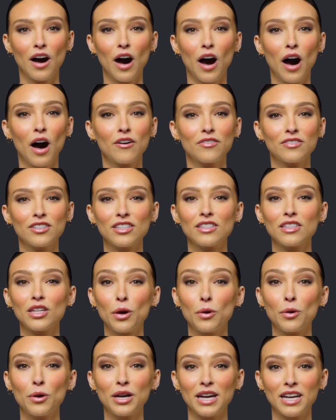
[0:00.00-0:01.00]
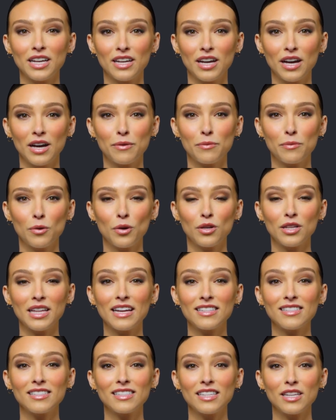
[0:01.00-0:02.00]
often lower income or
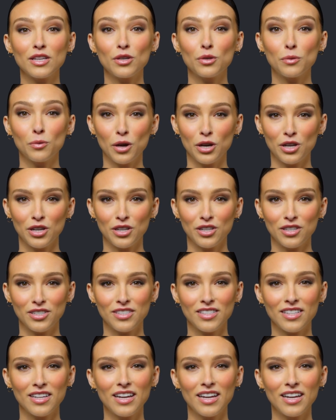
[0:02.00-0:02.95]
less skilled workers,